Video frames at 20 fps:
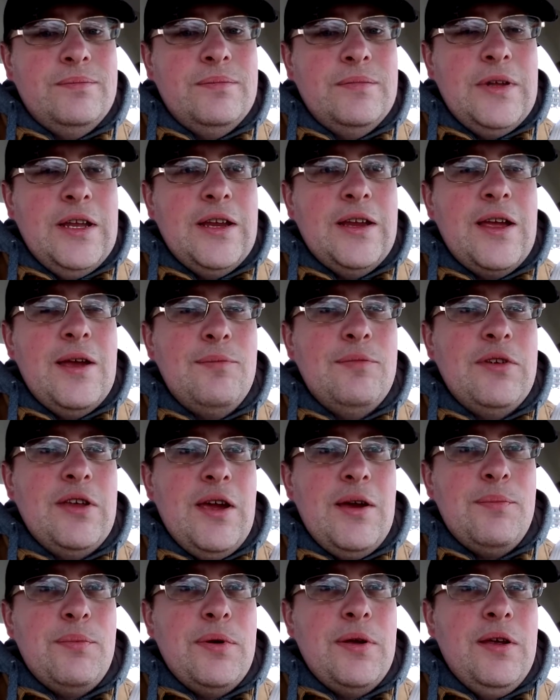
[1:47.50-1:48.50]
it comes
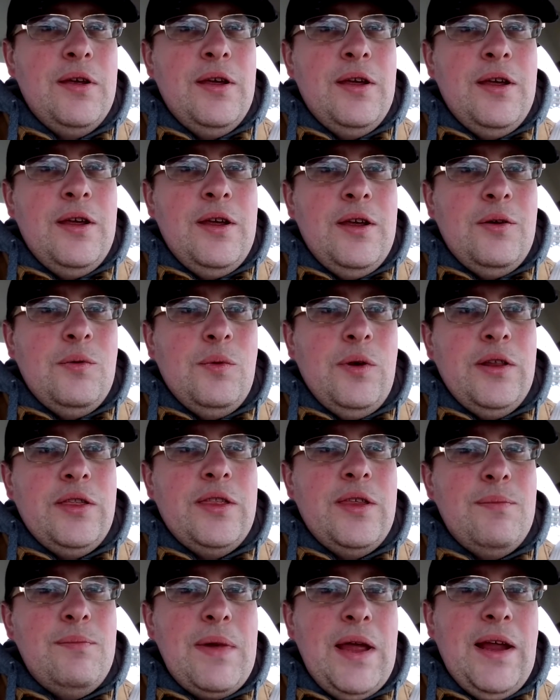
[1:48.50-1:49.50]
up with
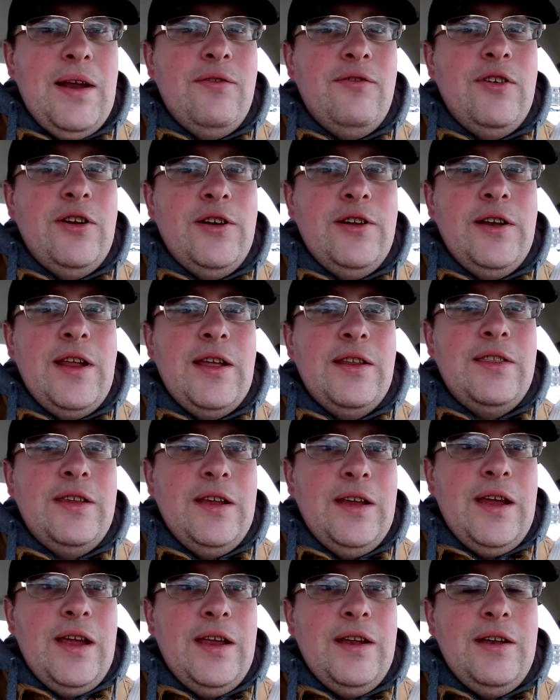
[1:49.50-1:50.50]
the main villain at
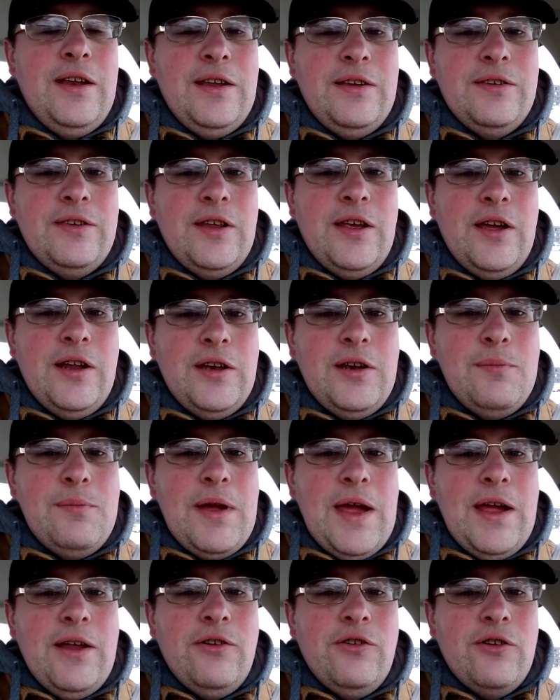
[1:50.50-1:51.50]
the end as the honey
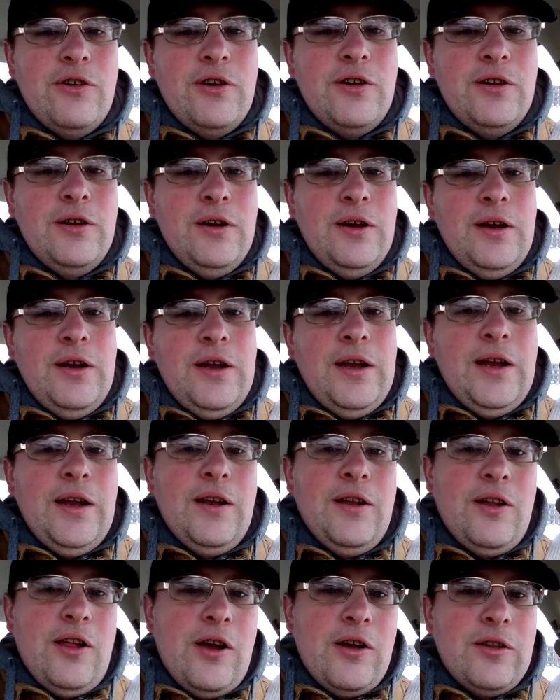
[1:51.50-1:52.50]
badger, and
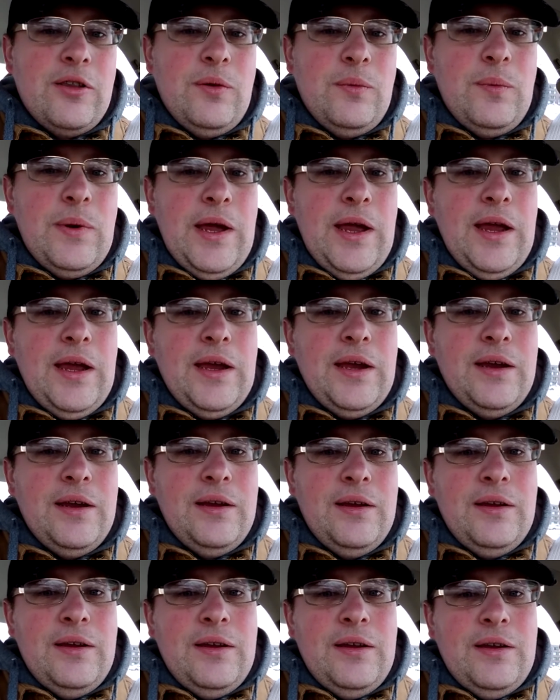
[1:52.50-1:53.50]
along the way,
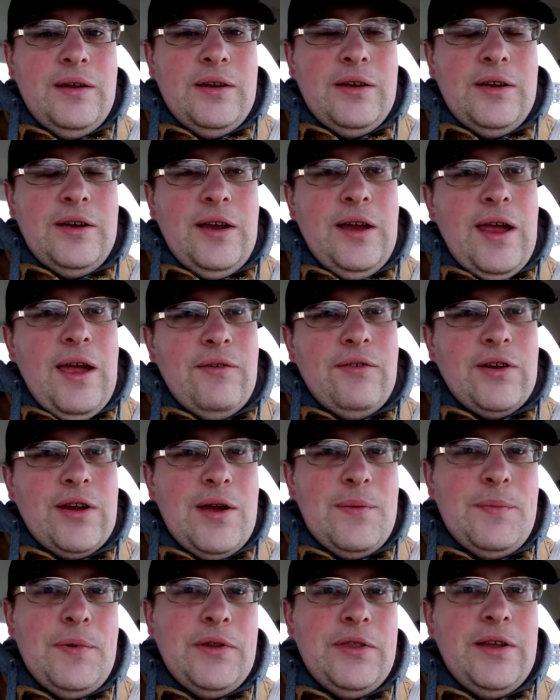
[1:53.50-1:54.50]
you have a
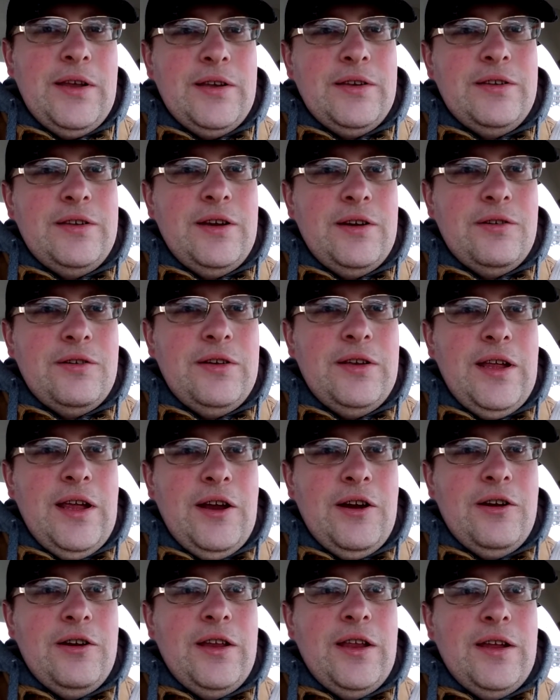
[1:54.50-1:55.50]
couple things here and
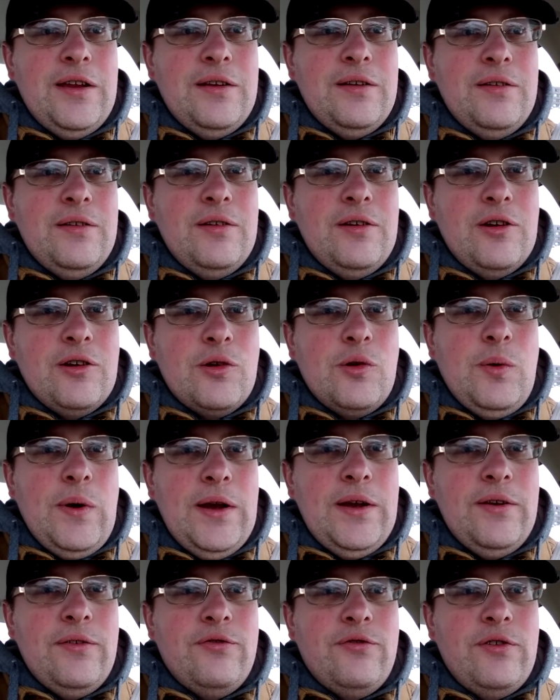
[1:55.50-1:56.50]
there that are
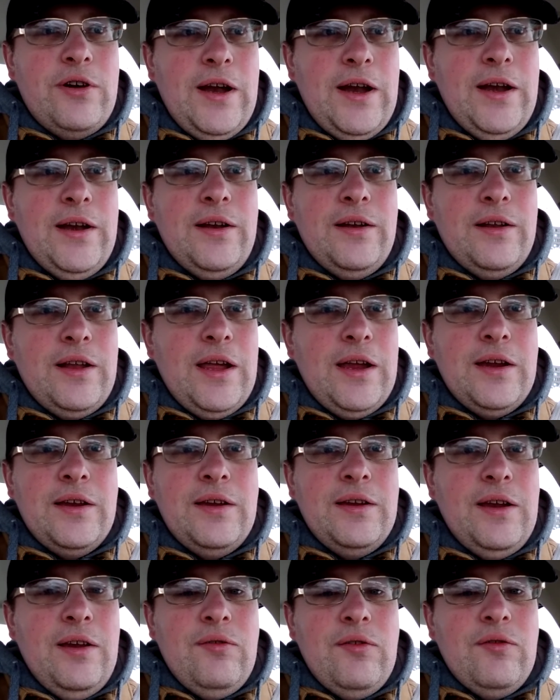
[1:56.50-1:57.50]
quite a fright, like
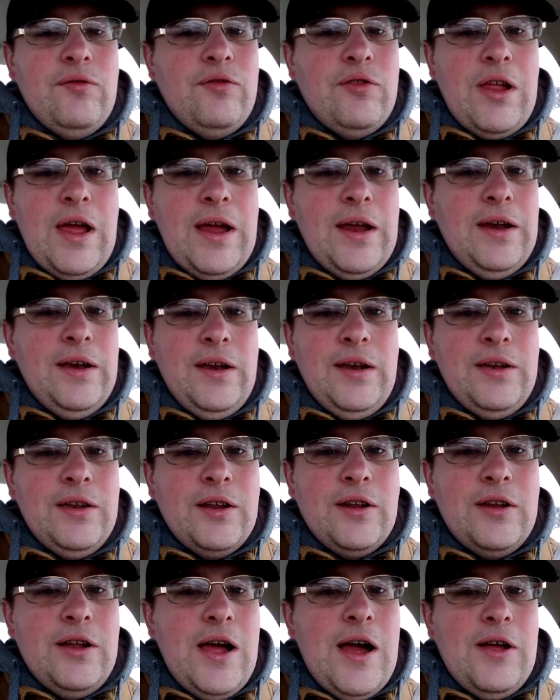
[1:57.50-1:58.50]
even flying in the
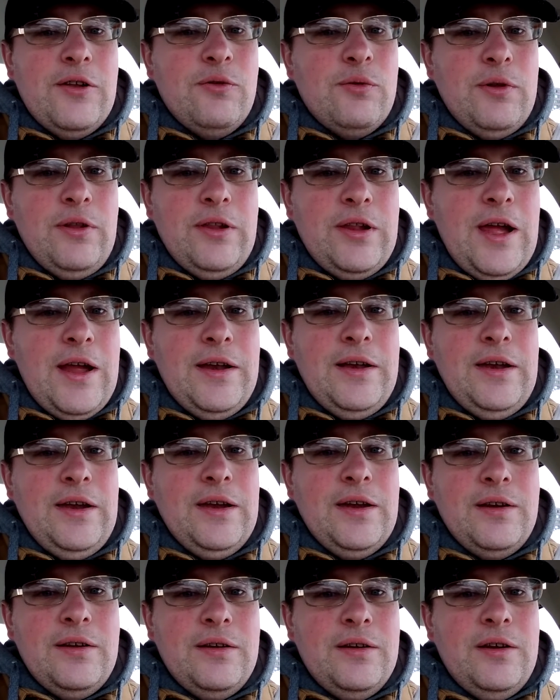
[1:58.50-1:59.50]
clouds with
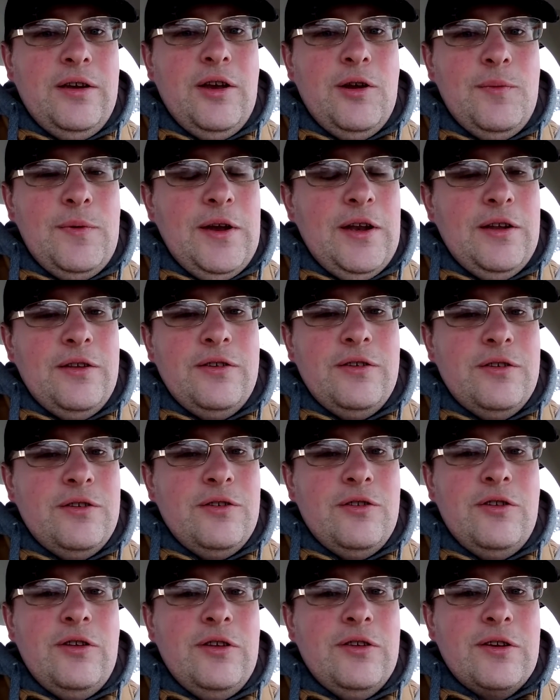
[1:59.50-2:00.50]
lightning. You know, I mean,
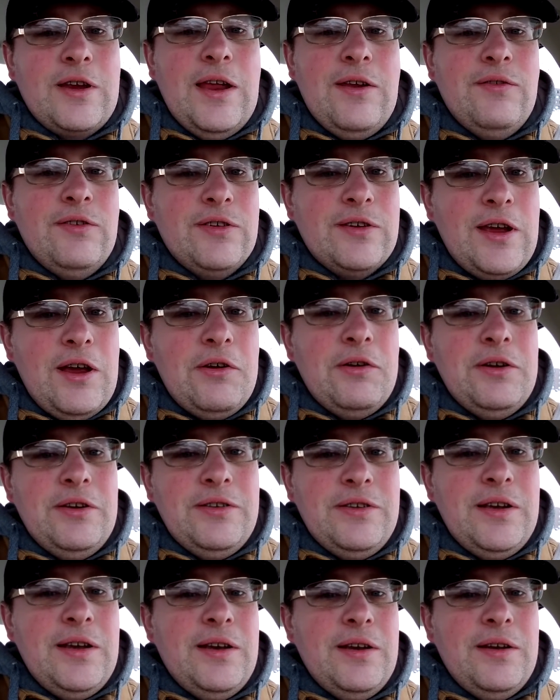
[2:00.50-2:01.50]
it's it's kind of a scary
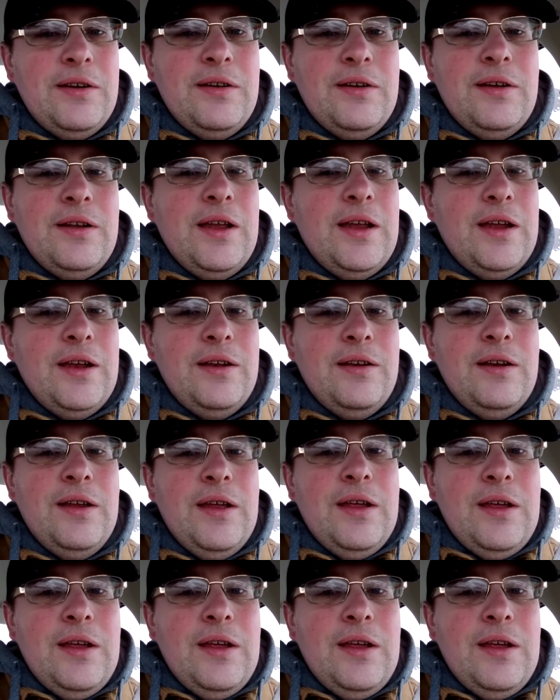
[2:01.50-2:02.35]
scene and